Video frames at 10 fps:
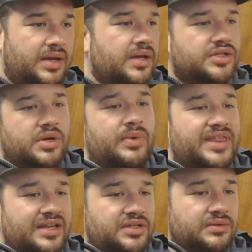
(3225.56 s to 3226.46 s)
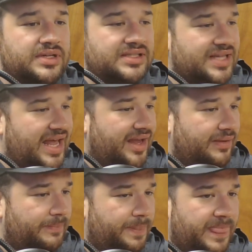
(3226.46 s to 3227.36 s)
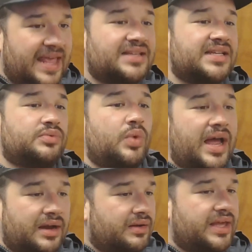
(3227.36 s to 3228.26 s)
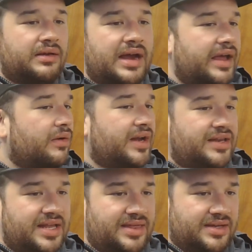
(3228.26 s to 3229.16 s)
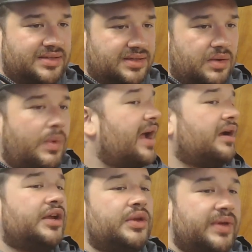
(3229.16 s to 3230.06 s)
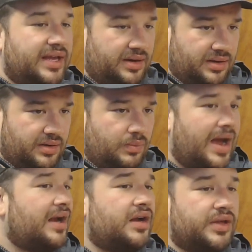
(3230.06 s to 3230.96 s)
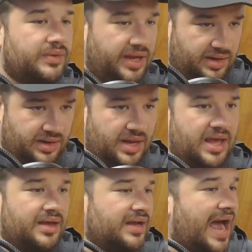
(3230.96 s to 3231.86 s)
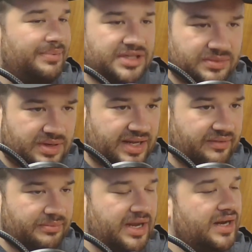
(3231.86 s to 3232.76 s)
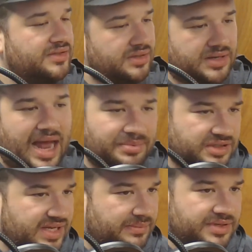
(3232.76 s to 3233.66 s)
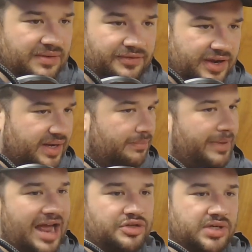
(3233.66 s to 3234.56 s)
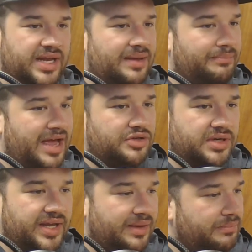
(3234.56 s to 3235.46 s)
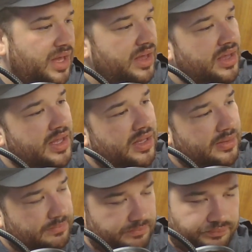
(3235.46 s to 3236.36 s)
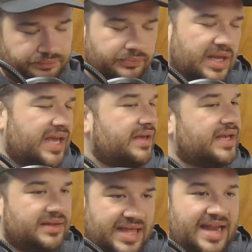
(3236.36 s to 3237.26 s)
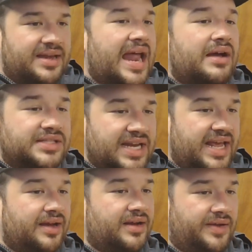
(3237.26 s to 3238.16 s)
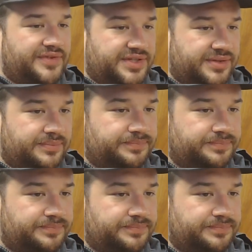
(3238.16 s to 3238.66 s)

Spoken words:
So what they do is he says, why are you here? I already did this. Why are you here? Why are you here? Cop doesn't want to give him an answer. Cop just keeps on fucking badgering him. He then now's in handcuffs.